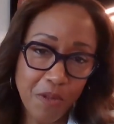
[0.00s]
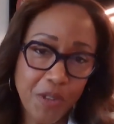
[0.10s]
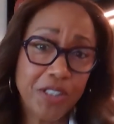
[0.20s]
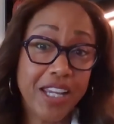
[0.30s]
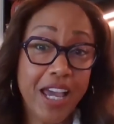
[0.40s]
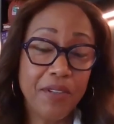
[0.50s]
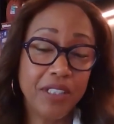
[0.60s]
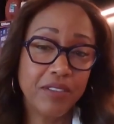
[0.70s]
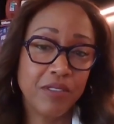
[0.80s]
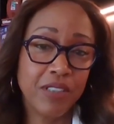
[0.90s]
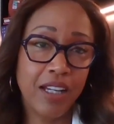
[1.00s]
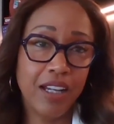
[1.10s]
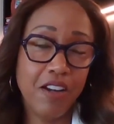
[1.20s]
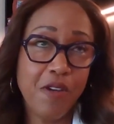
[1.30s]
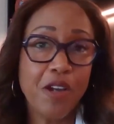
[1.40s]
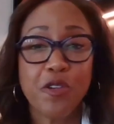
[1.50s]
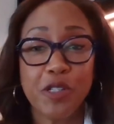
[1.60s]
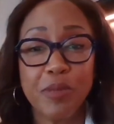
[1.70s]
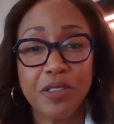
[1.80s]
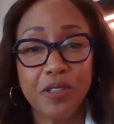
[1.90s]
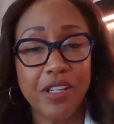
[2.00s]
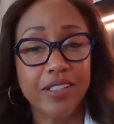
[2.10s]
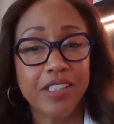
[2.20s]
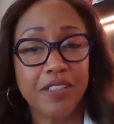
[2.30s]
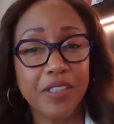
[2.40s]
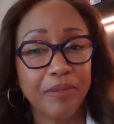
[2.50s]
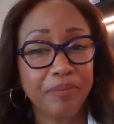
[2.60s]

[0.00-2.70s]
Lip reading: And we usually have it around Christmas or Thanksgiving.